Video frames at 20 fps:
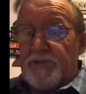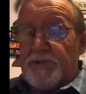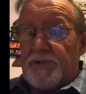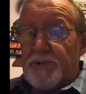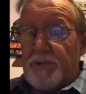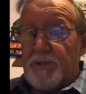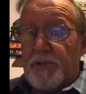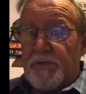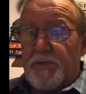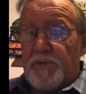
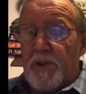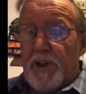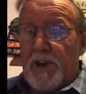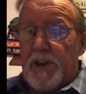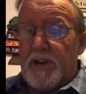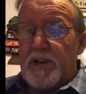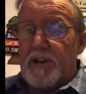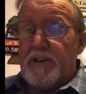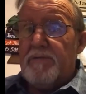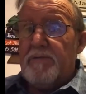to the
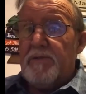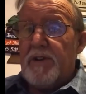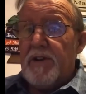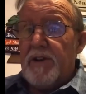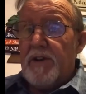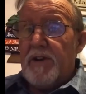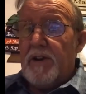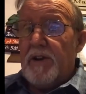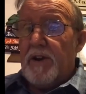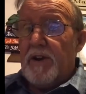flag of
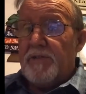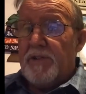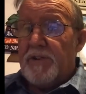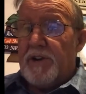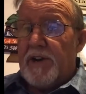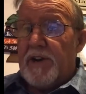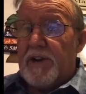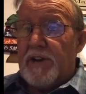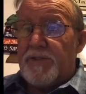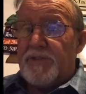the
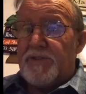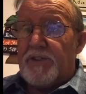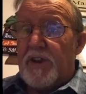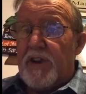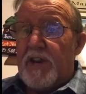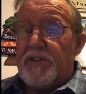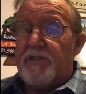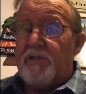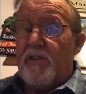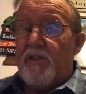United
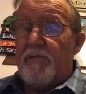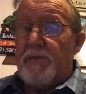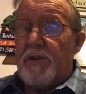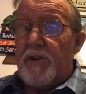States of